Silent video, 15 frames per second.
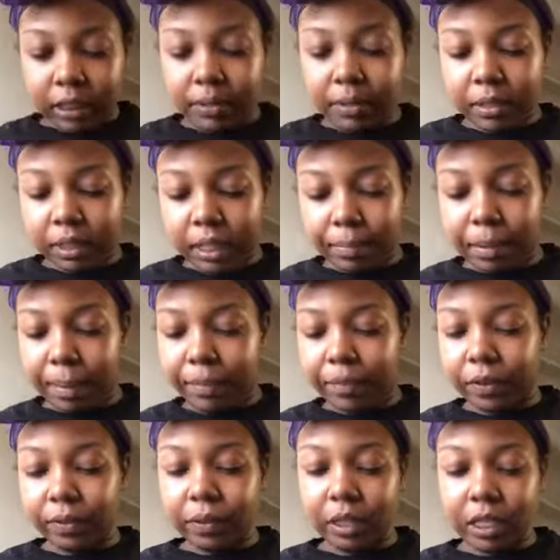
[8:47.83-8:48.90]
it smells like
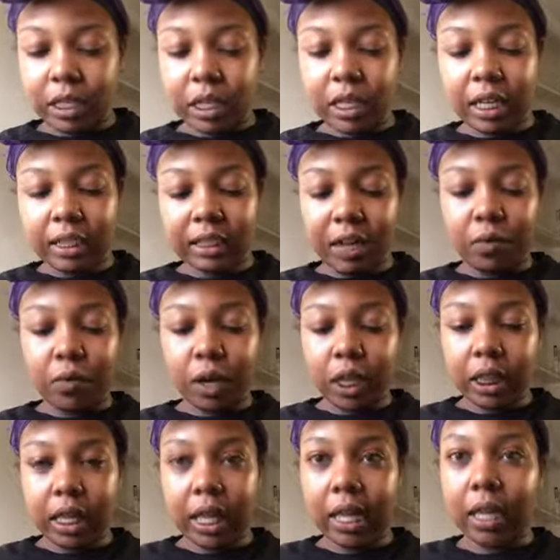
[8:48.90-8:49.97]
pepperoni. Yes, I
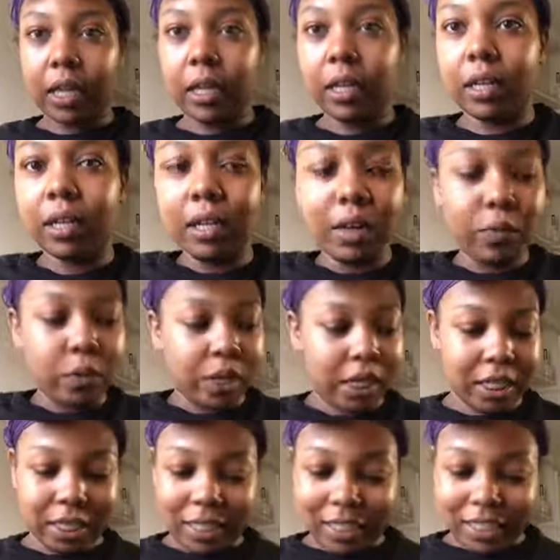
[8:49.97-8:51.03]
want that. I
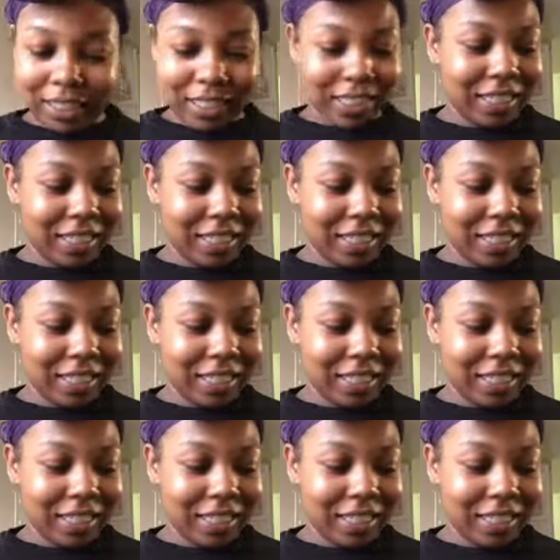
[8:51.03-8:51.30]
want it.